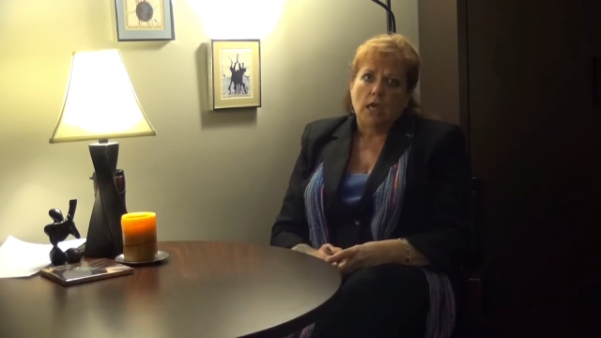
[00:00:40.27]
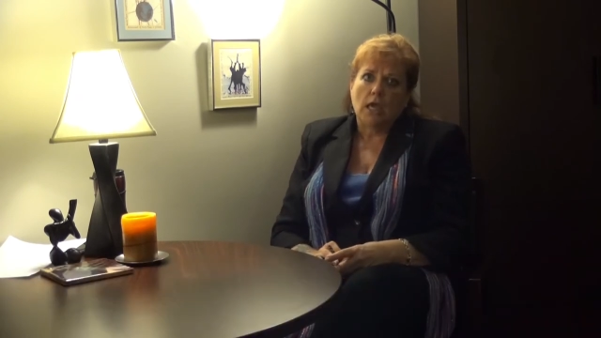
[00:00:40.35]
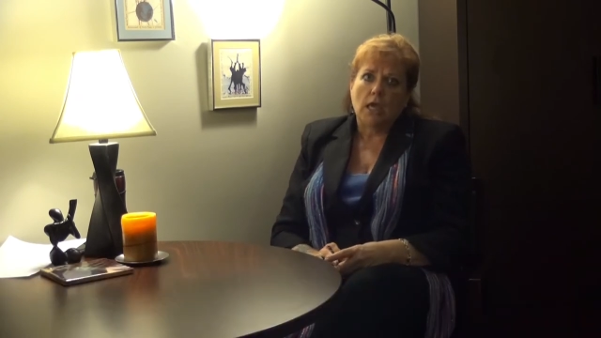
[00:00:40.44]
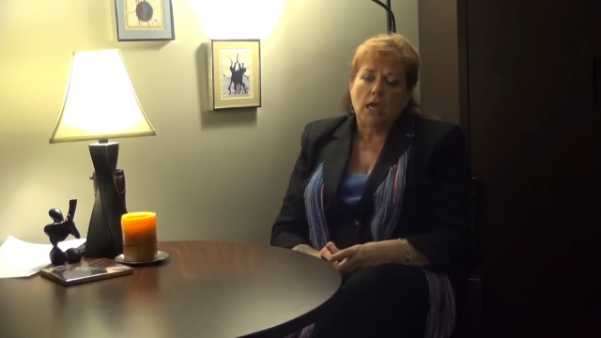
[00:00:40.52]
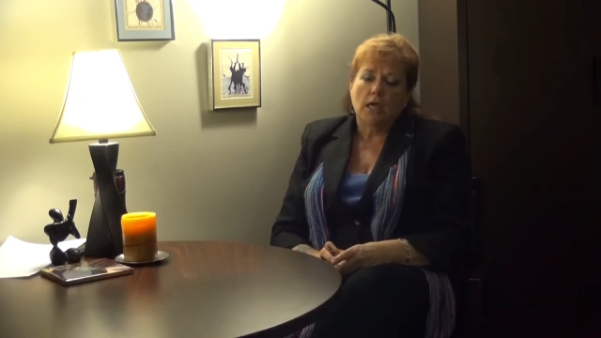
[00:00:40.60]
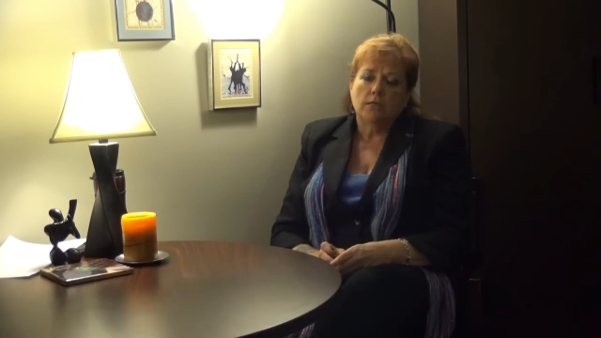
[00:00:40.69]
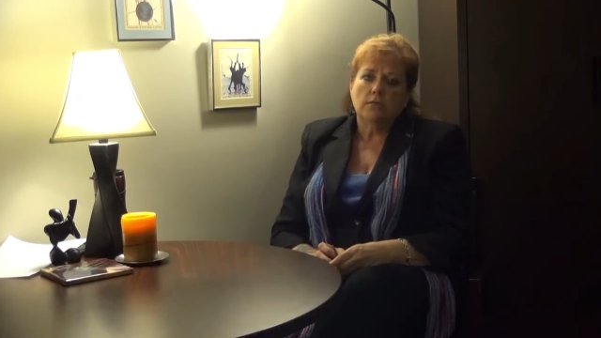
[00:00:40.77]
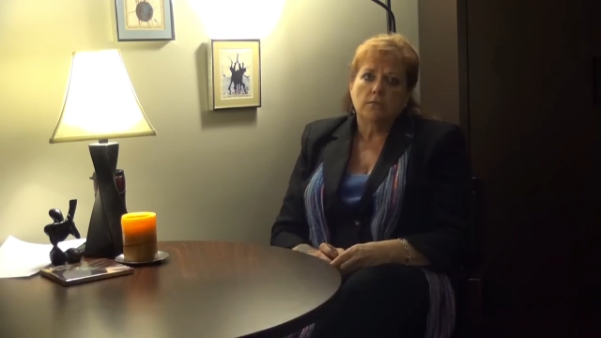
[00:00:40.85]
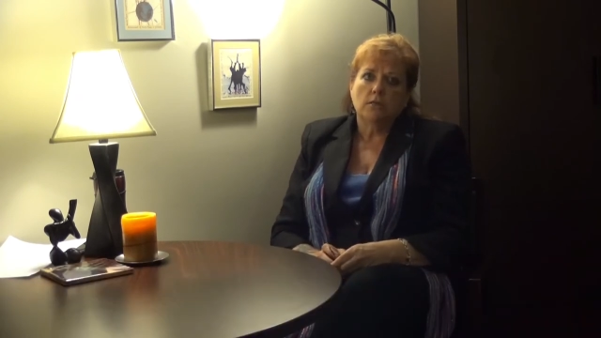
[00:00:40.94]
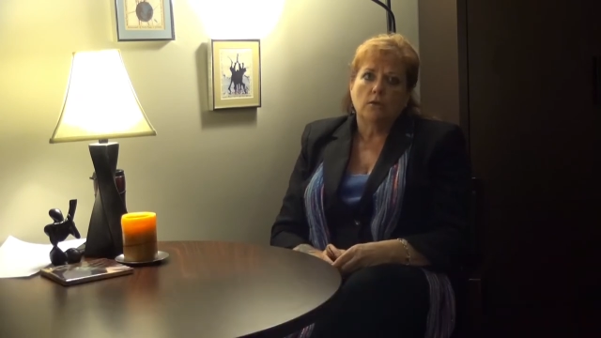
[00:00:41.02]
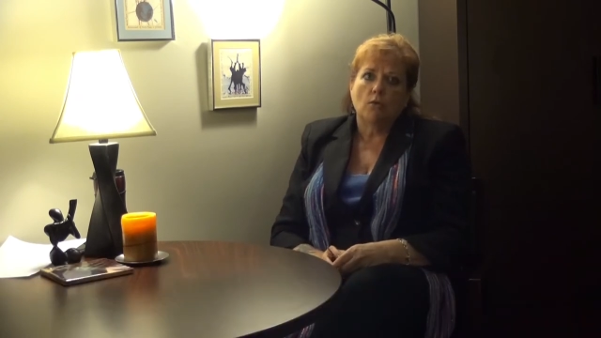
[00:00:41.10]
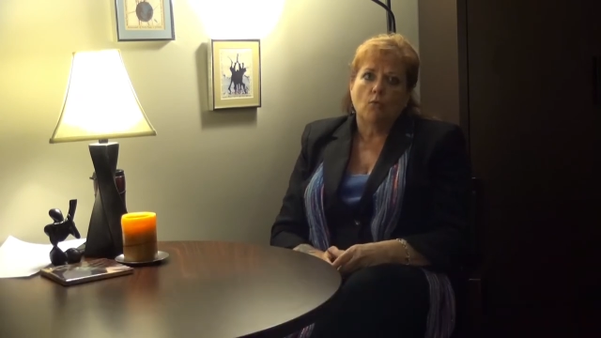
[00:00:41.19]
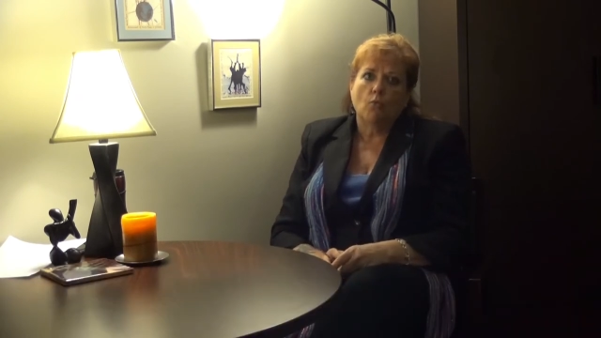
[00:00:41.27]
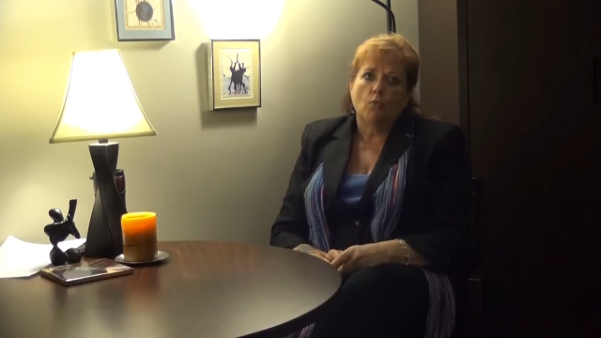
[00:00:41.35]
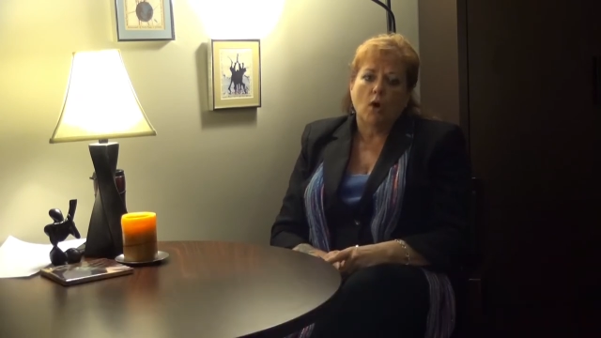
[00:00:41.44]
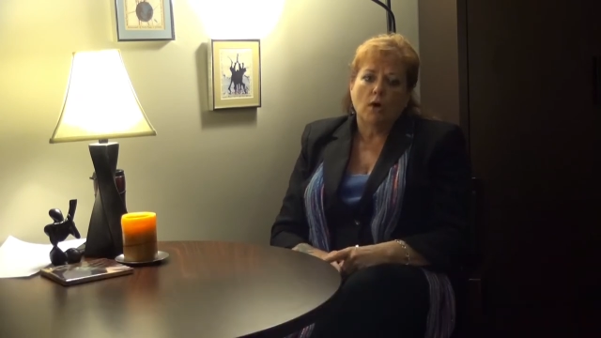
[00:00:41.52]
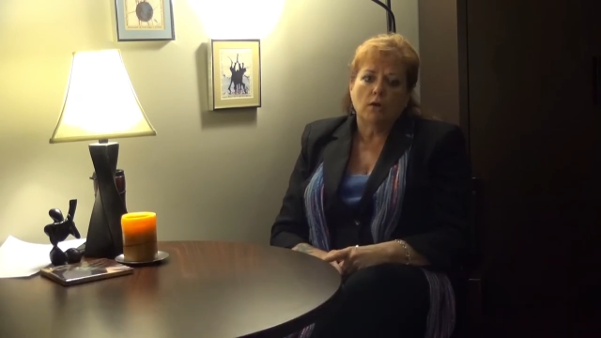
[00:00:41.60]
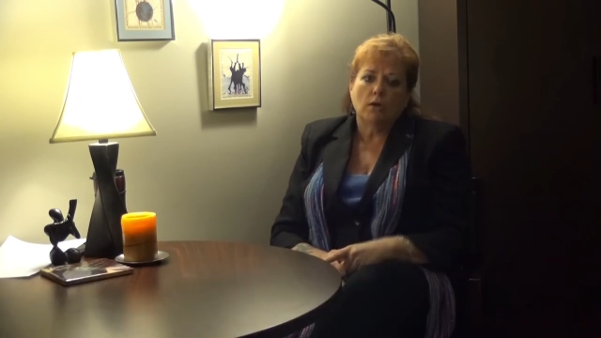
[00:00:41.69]
And
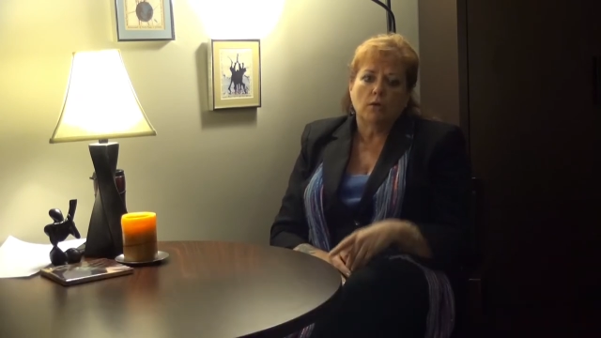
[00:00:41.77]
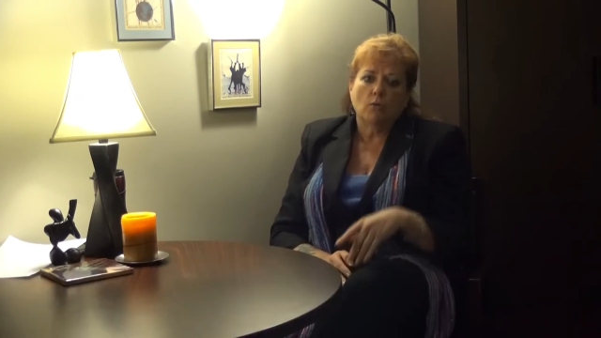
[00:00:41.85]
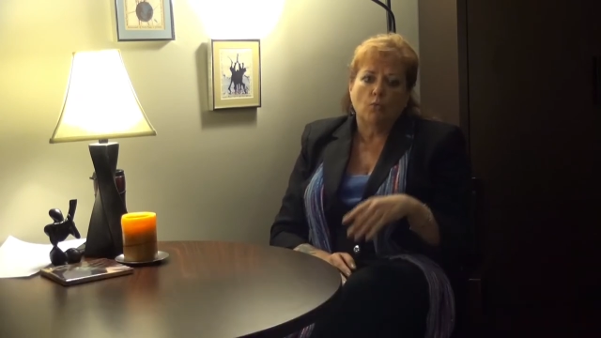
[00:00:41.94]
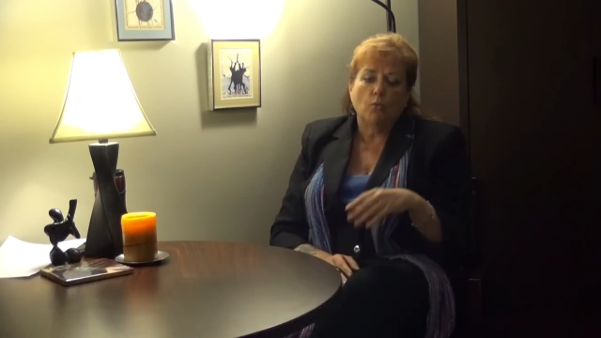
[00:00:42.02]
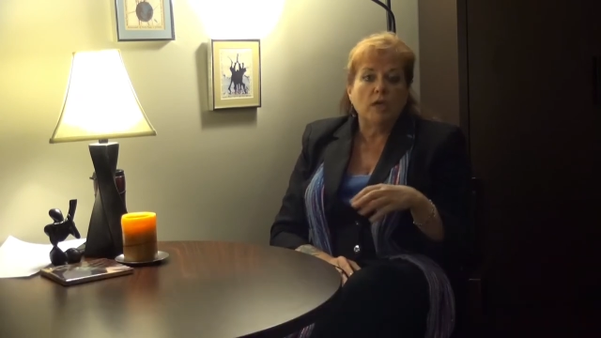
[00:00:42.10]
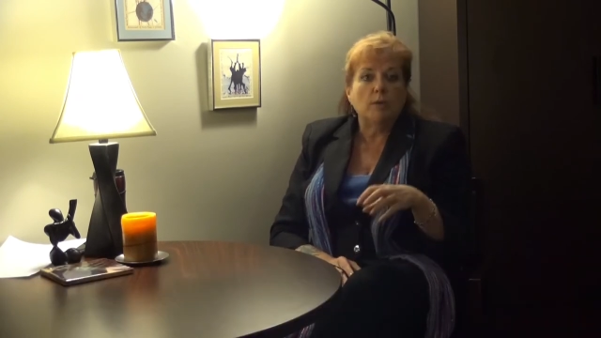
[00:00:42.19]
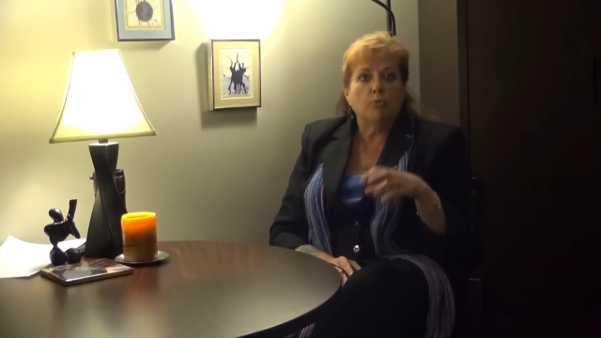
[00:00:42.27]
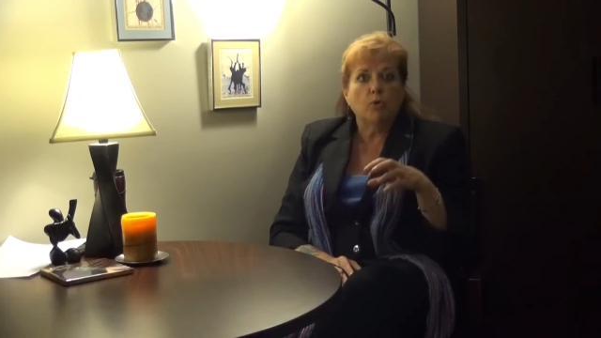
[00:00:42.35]
what we